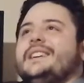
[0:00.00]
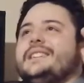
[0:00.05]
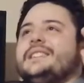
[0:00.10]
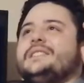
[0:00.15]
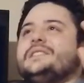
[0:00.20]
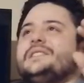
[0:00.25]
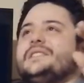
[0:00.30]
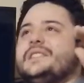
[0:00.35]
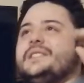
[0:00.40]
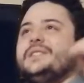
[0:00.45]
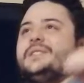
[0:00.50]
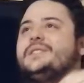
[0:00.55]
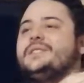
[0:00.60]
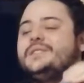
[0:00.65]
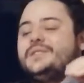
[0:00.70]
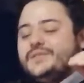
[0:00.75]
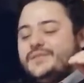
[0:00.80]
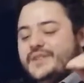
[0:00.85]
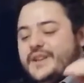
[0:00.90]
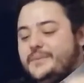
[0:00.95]
considered
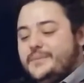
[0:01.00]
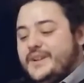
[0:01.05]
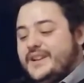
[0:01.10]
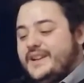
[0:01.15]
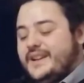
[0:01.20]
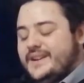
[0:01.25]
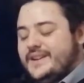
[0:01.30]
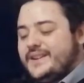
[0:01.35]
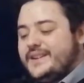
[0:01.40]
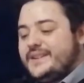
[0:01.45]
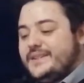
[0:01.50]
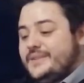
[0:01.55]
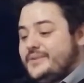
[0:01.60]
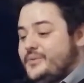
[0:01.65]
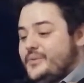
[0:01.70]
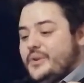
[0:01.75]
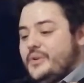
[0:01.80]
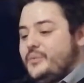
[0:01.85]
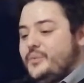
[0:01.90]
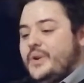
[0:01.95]
limited, or
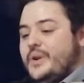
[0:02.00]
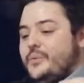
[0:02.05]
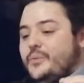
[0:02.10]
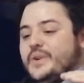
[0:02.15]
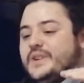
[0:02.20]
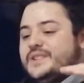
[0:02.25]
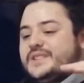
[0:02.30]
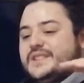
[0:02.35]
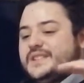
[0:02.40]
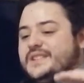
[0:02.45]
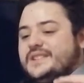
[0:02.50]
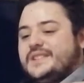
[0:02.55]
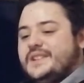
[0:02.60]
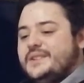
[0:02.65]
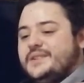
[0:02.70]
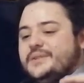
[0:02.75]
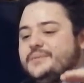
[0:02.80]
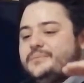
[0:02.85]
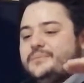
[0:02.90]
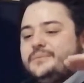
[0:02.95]
what is
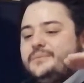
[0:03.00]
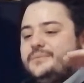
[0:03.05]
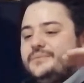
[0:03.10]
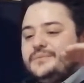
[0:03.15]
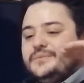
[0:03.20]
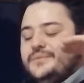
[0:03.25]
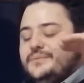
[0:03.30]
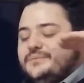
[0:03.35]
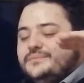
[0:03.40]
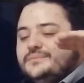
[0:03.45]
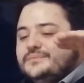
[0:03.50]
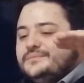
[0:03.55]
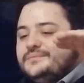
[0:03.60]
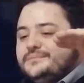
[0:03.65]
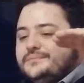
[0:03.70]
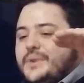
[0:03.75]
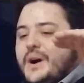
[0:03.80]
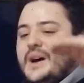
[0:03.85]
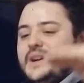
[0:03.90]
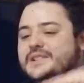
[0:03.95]
considered
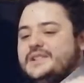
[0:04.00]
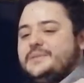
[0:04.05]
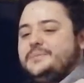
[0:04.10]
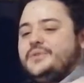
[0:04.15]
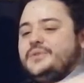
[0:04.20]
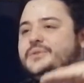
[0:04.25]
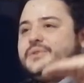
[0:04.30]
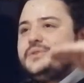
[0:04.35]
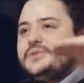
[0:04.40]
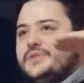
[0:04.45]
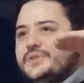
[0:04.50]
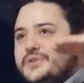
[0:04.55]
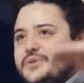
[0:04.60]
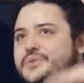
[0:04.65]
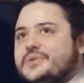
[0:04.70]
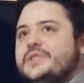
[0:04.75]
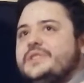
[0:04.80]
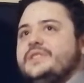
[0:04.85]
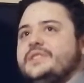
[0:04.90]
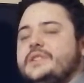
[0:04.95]
possible
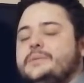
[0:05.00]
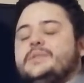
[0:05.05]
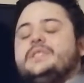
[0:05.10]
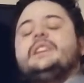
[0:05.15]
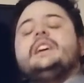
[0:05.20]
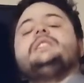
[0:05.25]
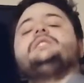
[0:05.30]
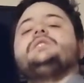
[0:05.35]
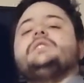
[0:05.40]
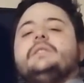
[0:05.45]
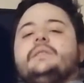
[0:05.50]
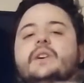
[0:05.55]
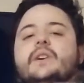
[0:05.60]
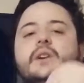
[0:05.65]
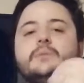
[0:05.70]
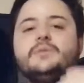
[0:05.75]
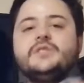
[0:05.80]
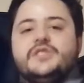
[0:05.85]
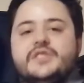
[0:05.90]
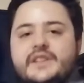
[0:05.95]
due to the limitation of
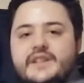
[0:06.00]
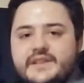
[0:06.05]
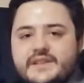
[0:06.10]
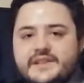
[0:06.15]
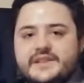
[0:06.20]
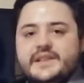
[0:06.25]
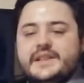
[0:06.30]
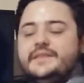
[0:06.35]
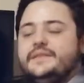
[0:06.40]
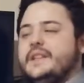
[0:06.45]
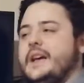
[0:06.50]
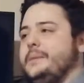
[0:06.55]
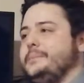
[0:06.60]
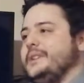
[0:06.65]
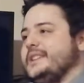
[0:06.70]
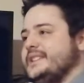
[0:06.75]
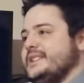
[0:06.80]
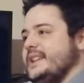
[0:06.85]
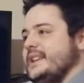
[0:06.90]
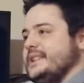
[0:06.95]
our machines, if that
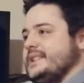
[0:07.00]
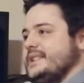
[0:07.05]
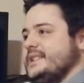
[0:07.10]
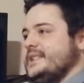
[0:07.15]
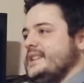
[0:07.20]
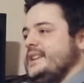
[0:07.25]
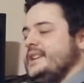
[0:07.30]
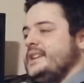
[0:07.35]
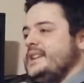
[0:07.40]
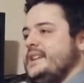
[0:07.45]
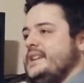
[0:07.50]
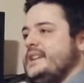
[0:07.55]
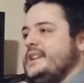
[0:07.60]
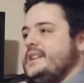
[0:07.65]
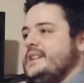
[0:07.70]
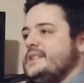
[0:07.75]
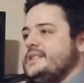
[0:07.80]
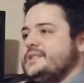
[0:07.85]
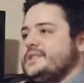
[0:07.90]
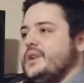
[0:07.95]
makes sense.
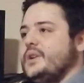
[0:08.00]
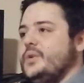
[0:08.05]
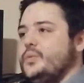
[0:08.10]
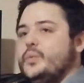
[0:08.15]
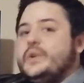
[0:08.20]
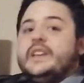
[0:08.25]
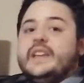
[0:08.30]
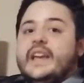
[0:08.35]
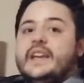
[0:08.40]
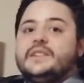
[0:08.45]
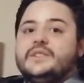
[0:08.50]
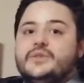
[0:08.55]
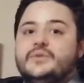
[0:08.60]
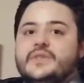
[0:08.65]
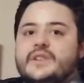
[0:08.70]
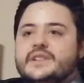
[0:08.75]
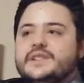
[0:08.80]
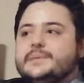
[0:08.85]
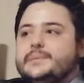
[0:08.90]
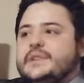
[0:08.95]
So we can't do
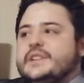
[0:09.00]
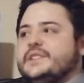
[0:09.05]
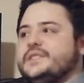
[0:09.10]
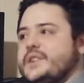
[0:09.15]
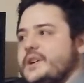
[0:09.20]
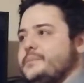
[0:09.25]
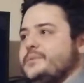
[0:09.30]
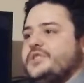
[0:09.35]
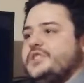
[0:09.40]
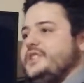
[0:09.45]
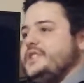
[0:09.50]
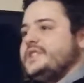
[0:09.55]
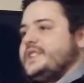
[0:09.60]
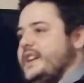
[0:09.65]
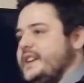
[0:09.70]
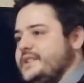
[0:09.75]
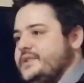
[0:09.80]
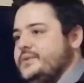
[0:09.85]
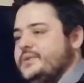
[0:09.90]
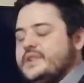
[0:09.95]
this because our machines
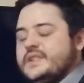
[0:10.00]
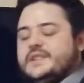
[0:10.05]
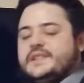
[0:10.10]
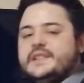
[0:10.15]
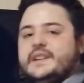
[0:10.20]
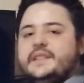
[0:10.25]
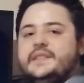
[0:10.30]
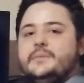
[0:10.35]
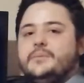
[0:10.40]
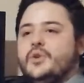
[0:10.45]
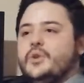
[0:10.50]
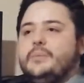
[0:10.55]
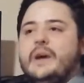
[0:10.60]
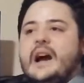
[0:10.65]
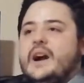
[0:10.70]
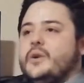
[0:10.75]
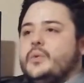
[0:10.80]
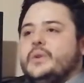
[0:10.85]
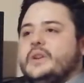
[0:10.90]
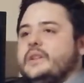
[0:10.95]
can't do this. And the more
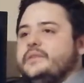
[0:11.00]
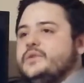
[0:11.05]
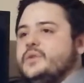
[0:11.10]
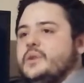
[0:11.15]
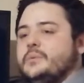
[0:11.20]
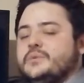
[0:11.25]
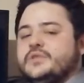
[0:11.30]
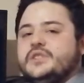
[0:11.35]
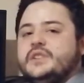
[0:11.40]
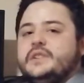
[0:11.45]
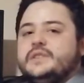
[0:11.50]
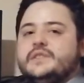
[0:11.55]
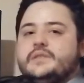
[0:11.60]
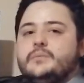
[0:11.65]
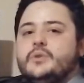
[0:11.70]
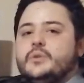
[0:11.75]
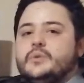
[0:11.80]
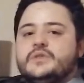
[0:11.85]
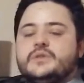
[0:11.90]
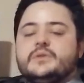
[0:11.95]
power we give to our machines, the
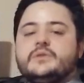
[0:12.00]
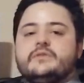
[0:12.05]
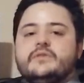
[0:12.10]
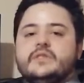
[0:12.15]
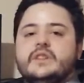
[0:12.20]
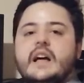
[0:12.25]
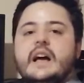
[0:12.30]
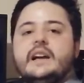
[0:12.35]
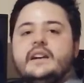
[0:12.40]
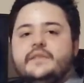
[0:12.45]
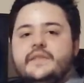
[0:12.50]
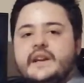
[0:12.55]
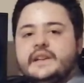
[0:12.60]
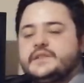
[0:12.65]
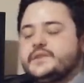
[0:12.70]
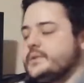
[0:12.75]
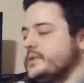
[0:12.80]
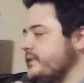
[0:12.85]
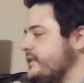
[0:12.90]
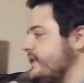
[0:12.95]
more we sort of rely on that
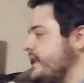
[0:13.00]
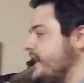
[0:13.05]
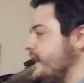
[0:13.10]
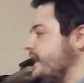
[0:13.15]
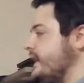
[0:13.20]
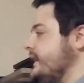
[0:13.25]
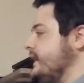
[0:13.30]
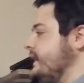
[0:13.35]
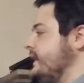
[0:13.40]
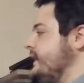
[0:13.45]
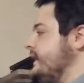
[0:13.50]
sort of thought.